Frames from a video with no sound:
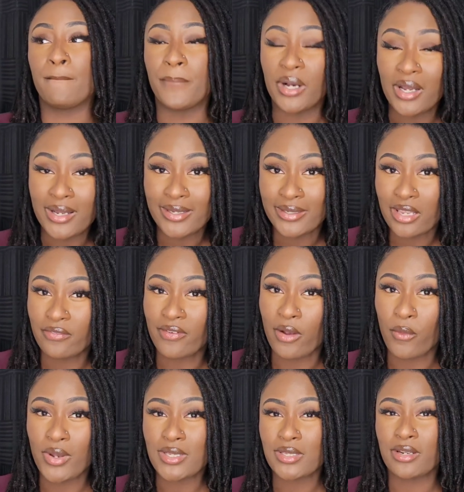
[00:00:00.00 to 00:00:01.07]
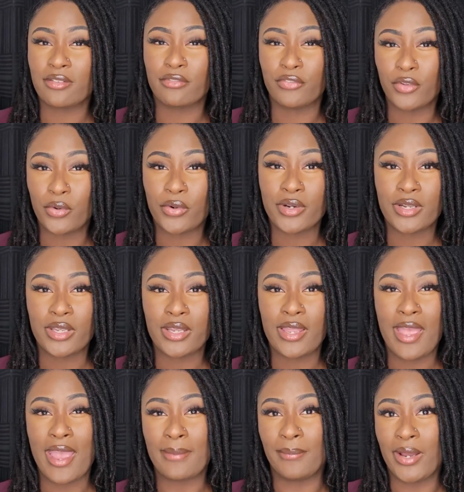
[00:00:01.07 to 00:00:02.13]
But if I wasn't in Florida
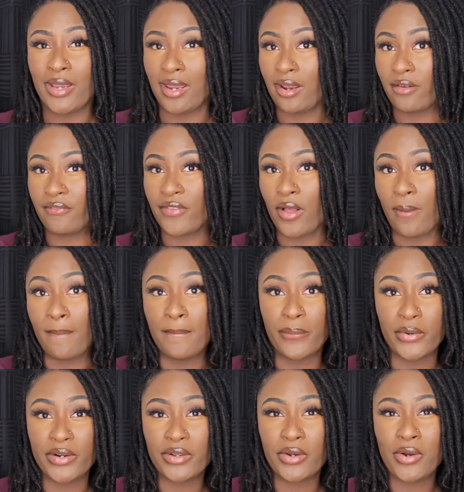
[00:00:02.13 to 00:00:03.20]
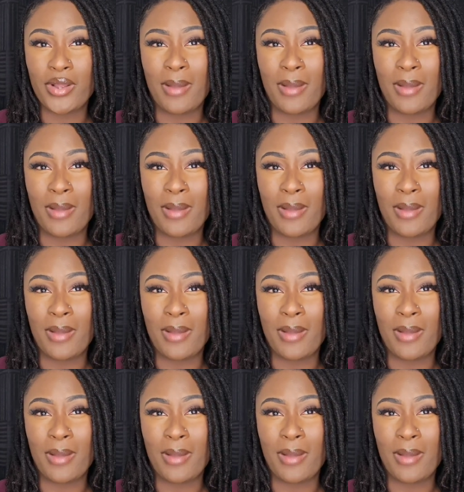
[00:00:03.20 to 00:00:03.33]
and my hair felt brittle,